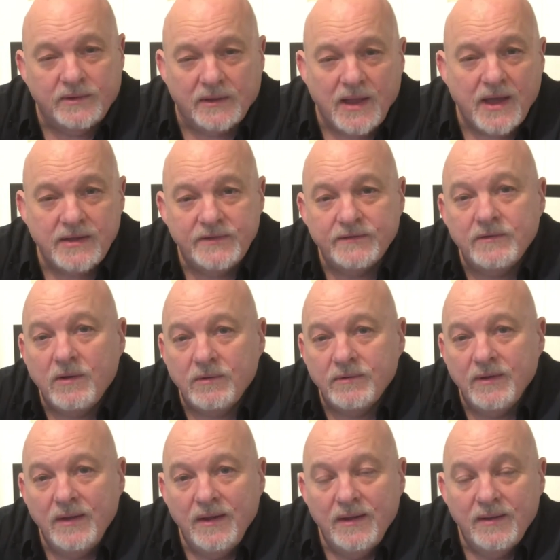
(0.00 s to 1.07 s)
the light's gone,
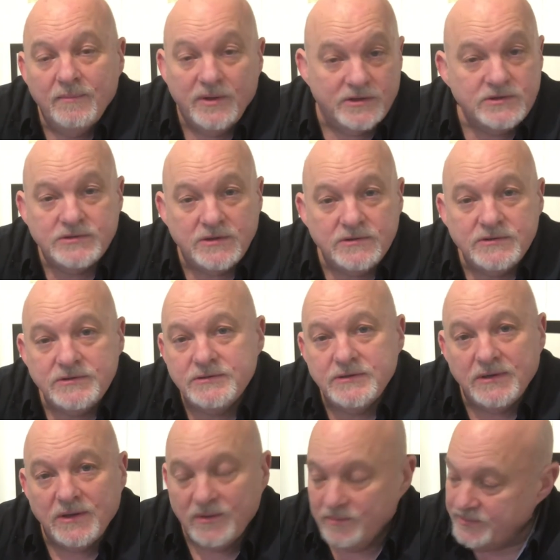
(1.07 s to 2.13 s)
but the sun's
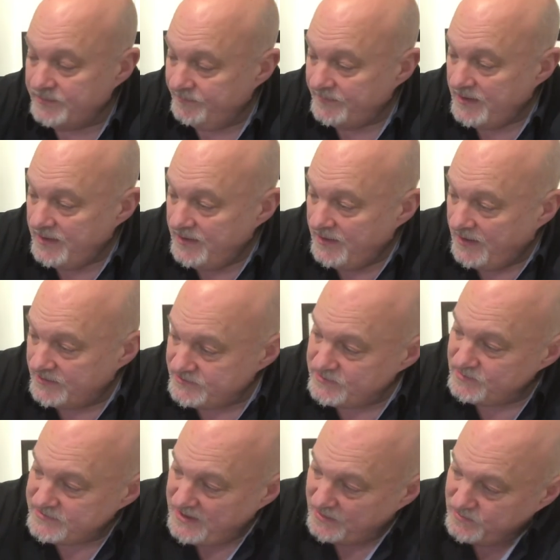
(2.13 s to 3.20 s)
still up. And
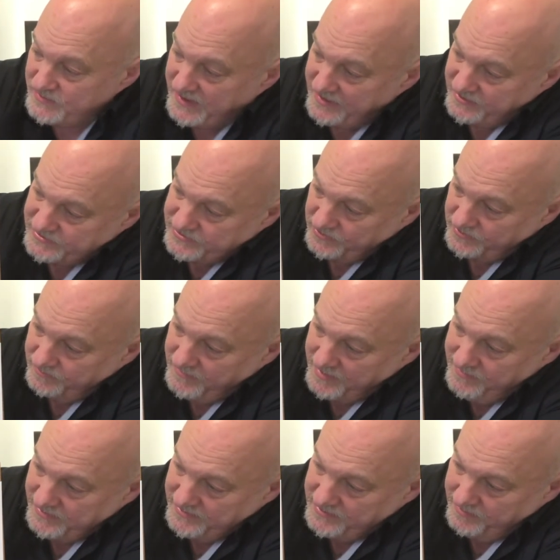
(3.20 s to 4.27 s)
sometimes we get the sun,
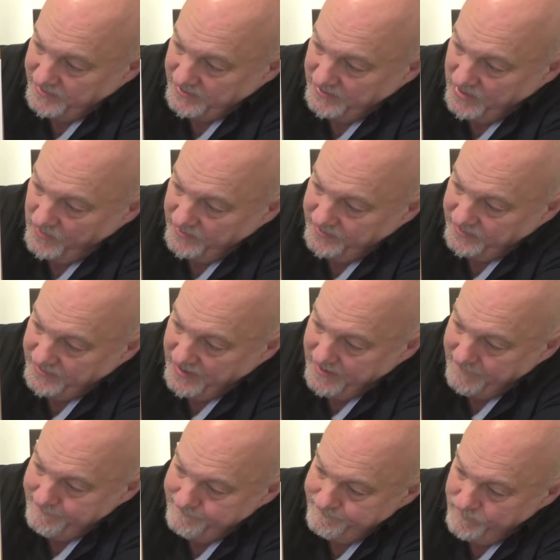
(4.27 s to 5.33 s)
maybe a little bit lower than
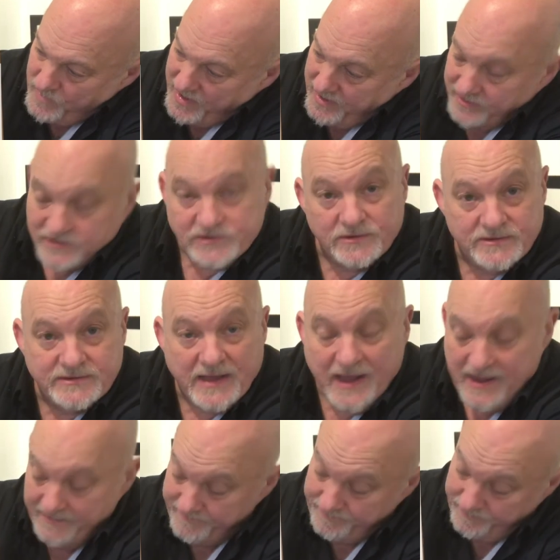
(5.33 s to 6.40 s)
that, where the sun's
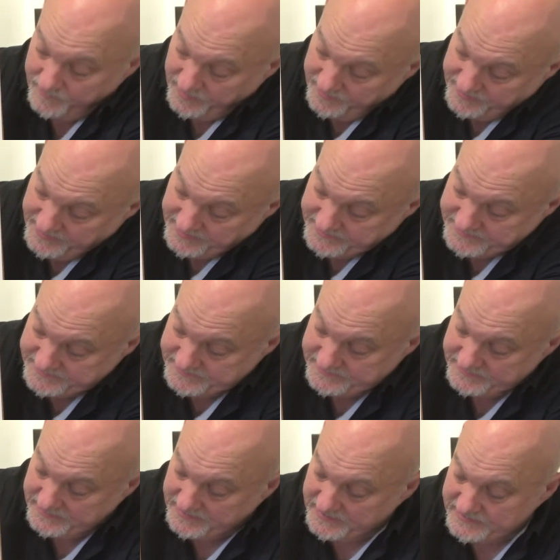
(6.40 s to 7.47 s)
there, but this
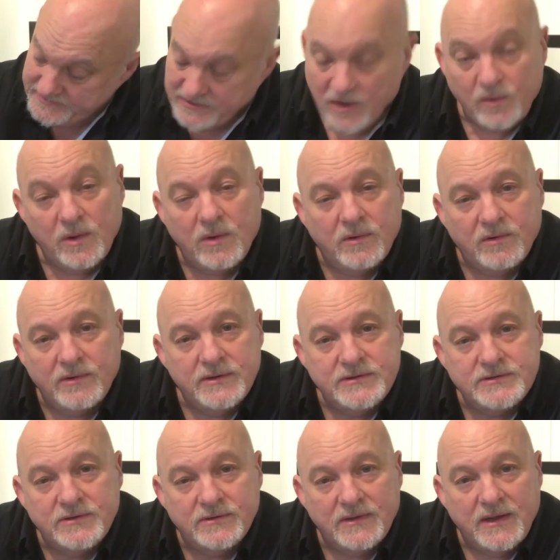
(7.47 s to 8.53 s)
is no longer in
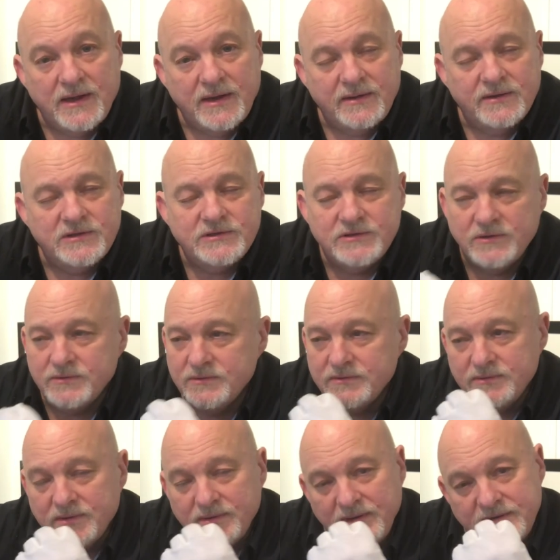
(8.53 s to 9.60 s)
sunlight. The
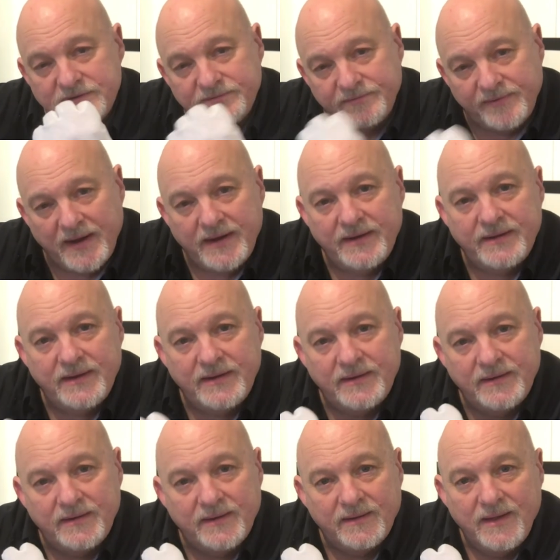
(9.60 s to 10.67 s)
sun is
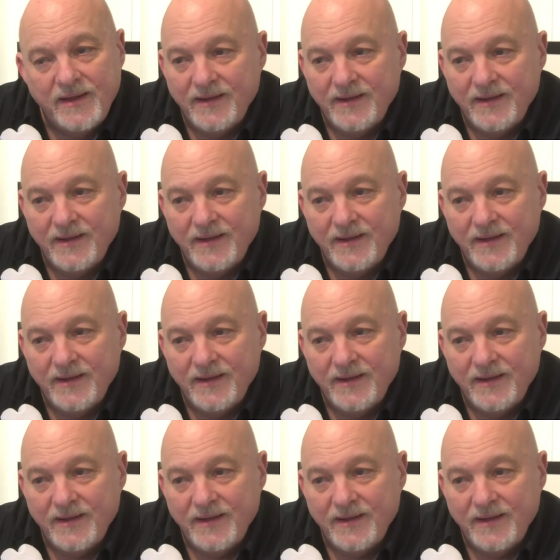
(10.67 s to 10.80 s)
fading,